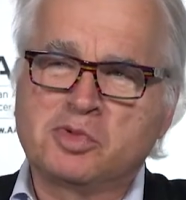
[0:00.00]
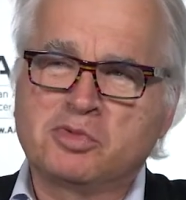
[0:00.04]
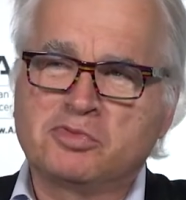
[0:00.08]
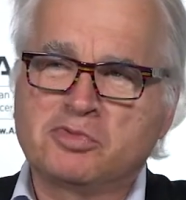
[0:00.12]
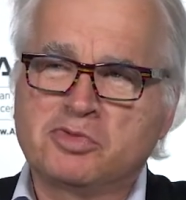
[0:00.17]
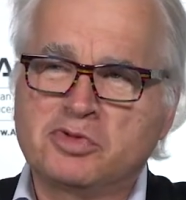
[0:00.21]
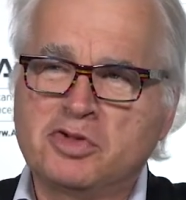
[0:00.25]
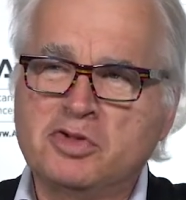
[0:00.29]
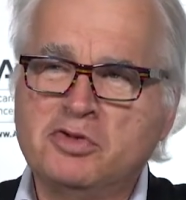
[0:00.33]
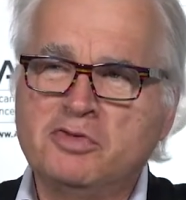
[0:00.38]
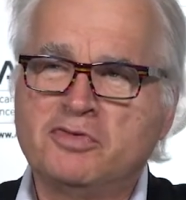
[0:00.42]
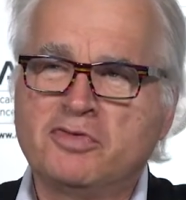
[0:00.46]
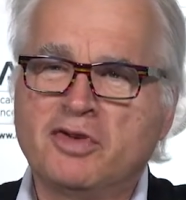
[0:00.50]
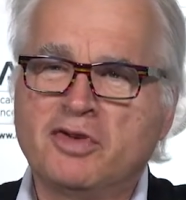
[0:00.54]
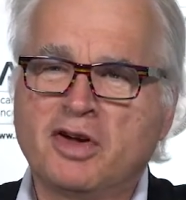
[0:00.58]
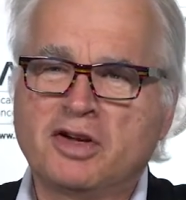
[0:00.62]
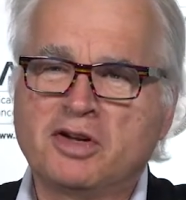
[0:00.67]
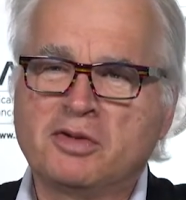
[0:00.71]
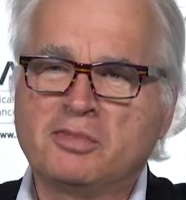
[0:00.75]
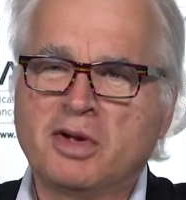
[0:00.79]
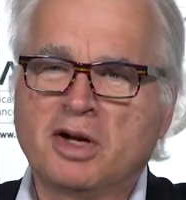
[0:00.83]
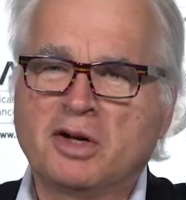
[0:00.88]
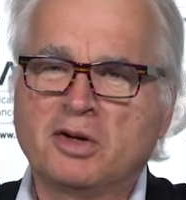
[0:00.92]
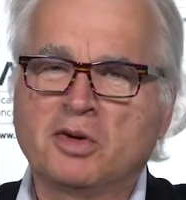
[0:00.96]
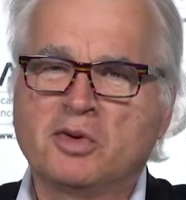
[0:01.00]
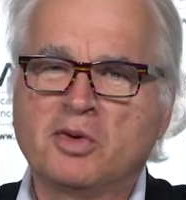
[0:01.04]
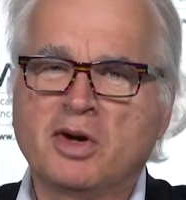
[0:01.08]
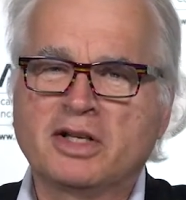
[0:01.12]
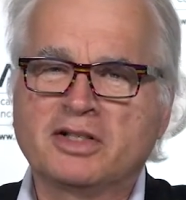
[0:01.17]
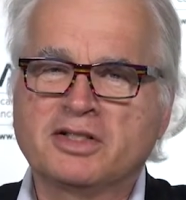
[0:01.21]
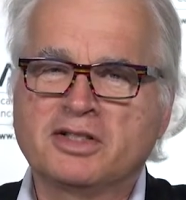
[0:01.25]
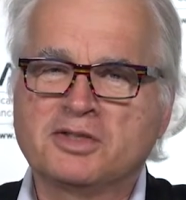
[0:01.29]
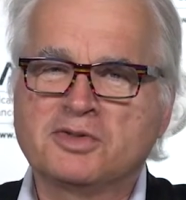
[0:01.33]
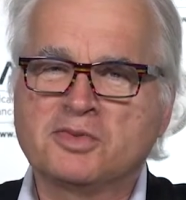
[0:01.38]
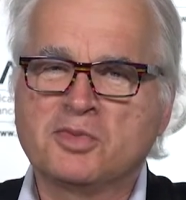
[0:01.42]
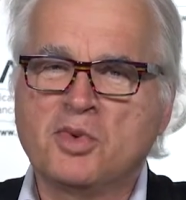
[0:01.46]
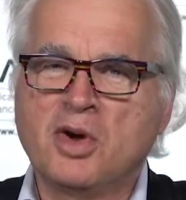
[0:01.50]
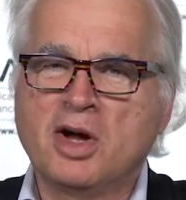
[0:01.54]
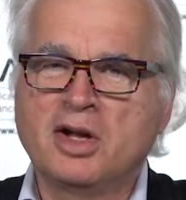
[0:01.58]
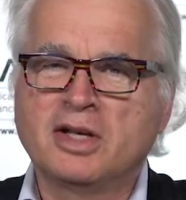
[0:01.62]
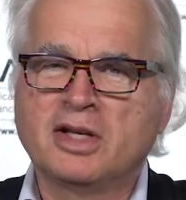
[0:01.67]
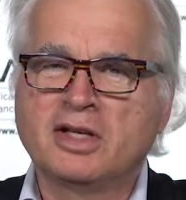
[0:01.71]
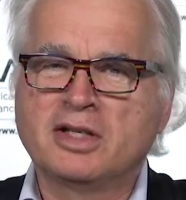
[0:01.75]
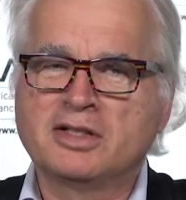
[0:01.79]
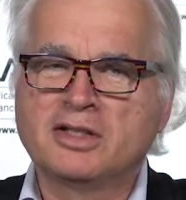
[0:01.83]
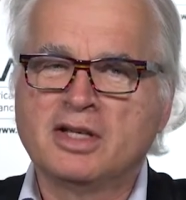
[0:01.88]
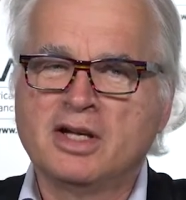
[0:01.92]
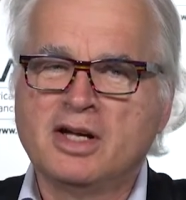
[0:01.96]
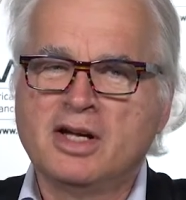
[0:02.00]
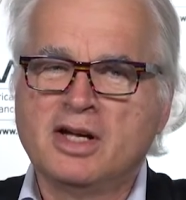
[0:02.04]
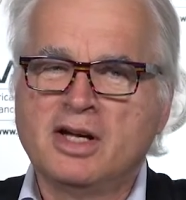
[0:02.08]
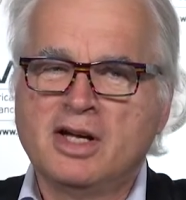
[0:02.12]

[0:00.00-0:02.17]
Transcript: of two fundamental questions. One is,